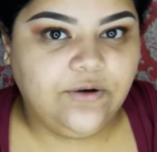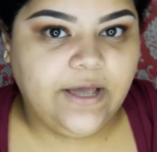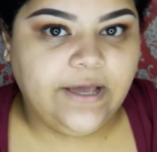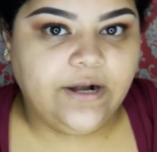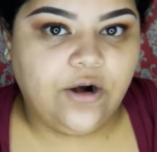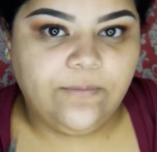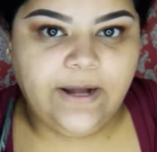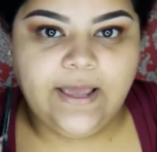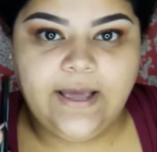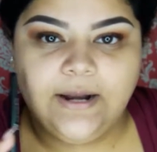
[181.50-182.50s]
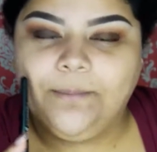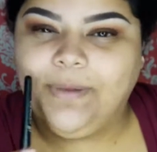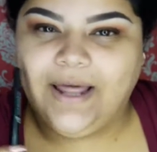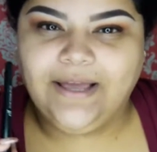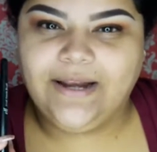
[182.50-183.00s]
go ahead already and
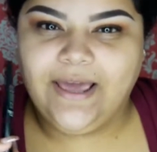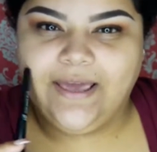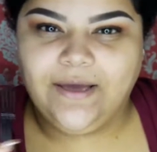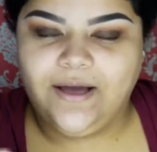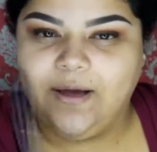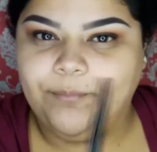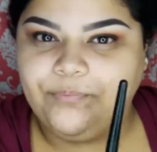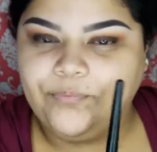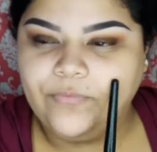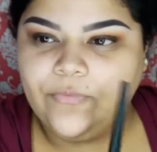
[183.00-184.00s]
applied a